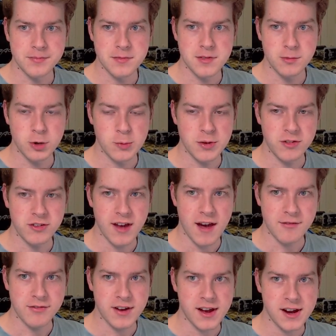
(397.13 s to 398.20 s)
Ruby
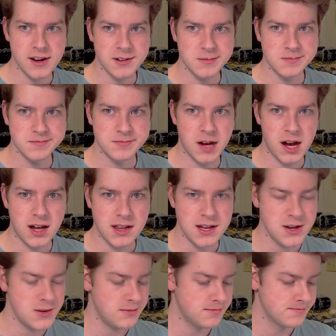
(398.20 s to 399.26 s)
Sapphire
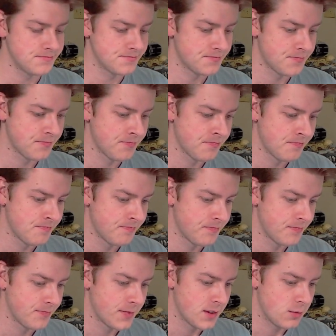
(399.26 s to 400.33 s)
Hollow.
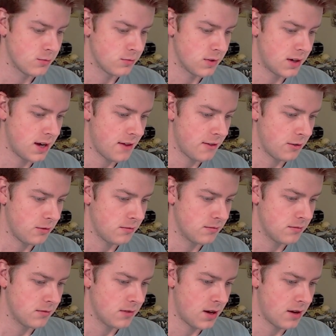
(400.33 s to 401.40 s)
Another
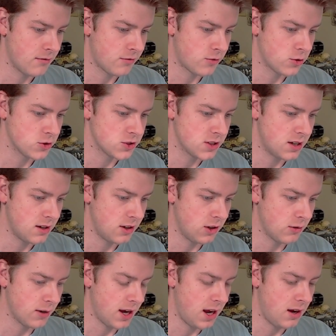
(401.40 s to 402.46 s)
unfortunate
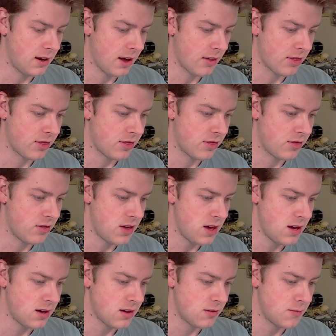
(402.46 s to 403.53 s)
grade. I
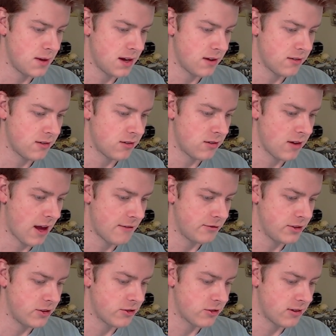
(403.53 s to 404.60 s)
think it's because it's
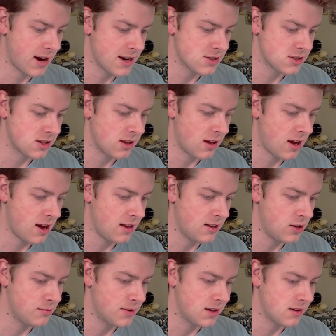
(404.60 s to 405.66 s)
heavily scratched in the
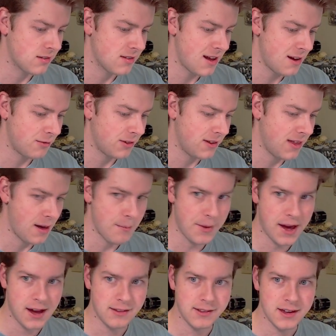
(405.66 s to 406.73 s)
hollow, but it's not really that
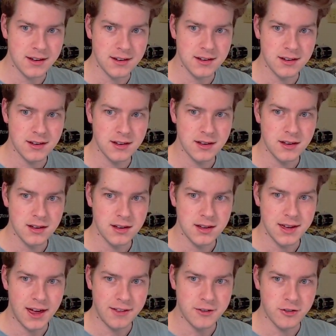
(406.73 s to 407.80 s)
bad. Like,
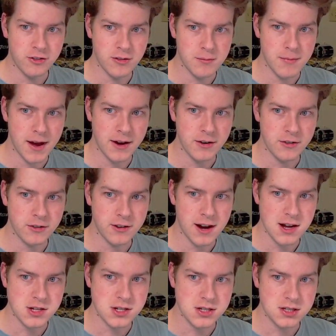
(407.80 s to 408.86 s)
yeah, there's some minor
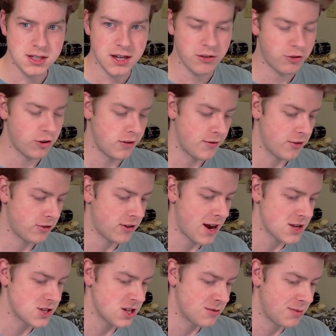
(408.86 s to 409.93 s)
scratches, like surface
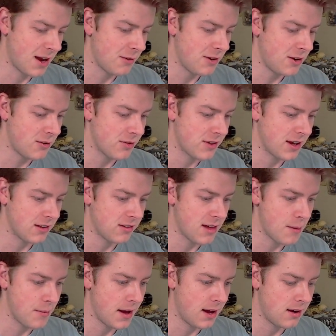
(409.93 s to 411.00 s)
scratches, but I really don't think it's
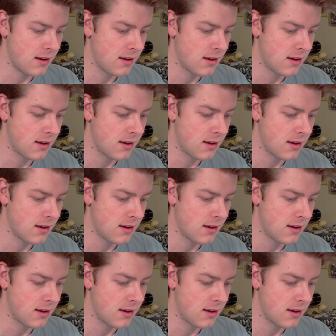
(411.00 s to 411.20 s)
that bad.